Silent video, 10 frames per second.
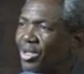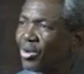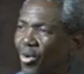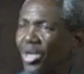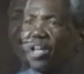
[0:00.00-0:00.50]

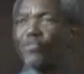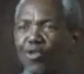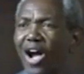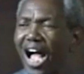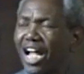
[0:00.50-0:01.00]
Only for
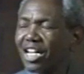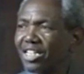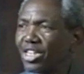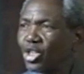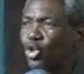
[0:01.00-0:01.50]
her
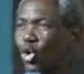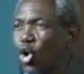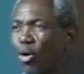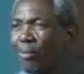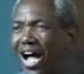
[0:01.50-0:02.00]
to
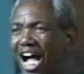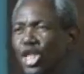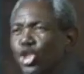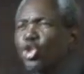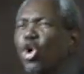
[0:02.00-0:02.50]
come and saw